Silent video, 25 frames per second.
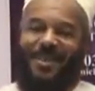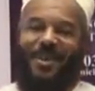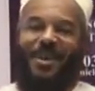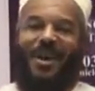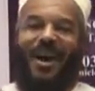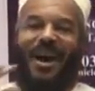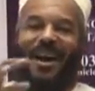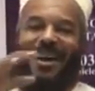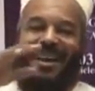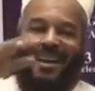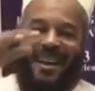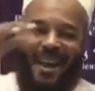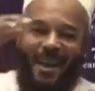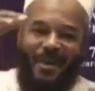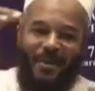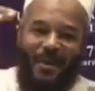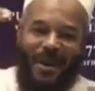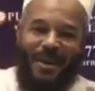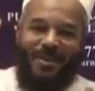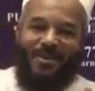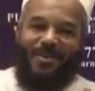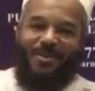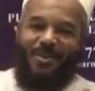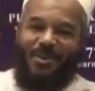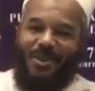So I
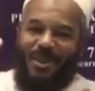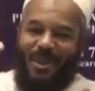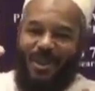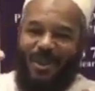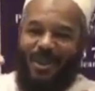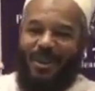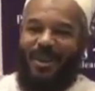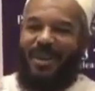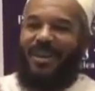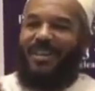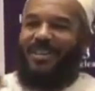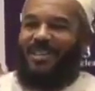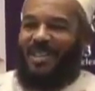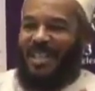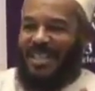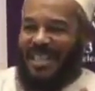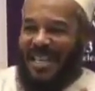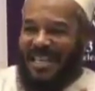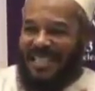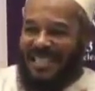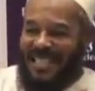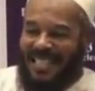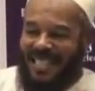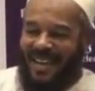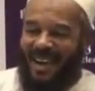went through their
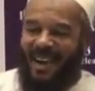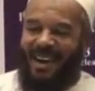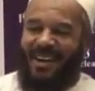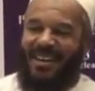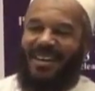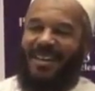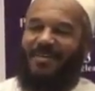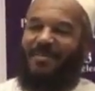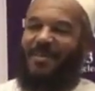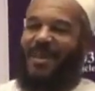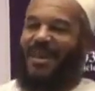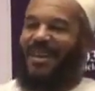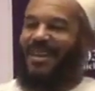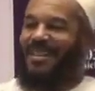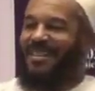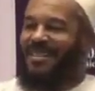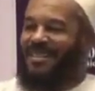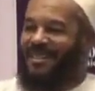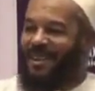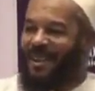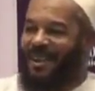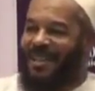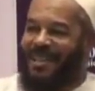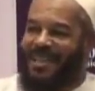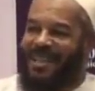genetic
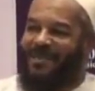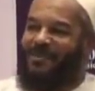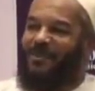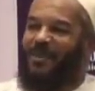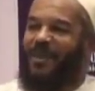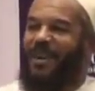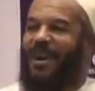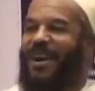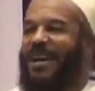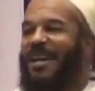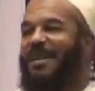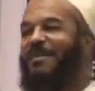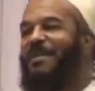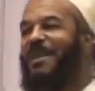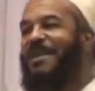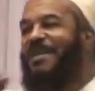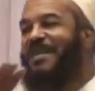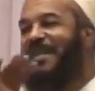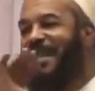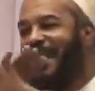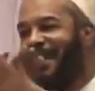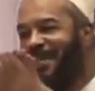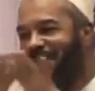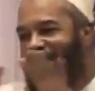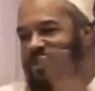arguments and all the different
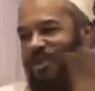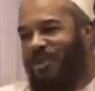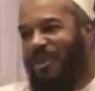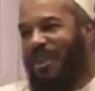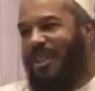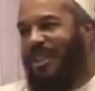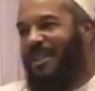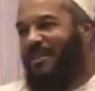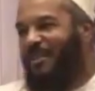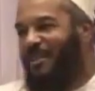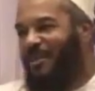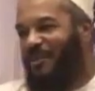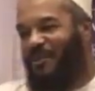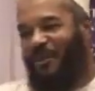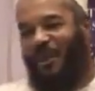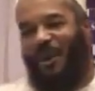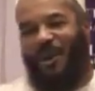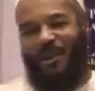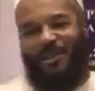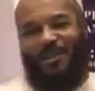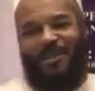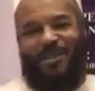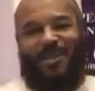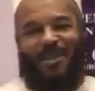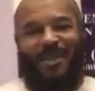arguments, and I showed that they were
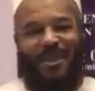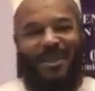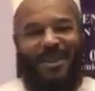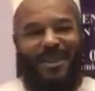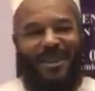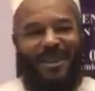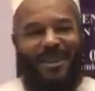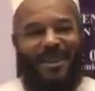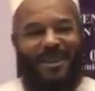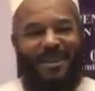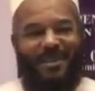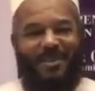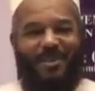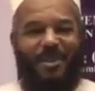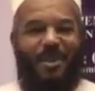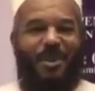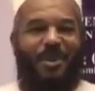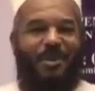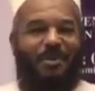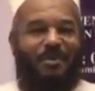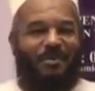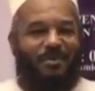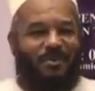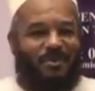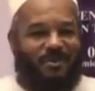false.
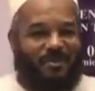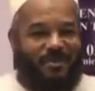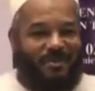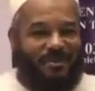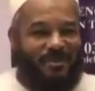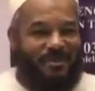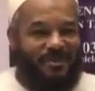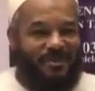So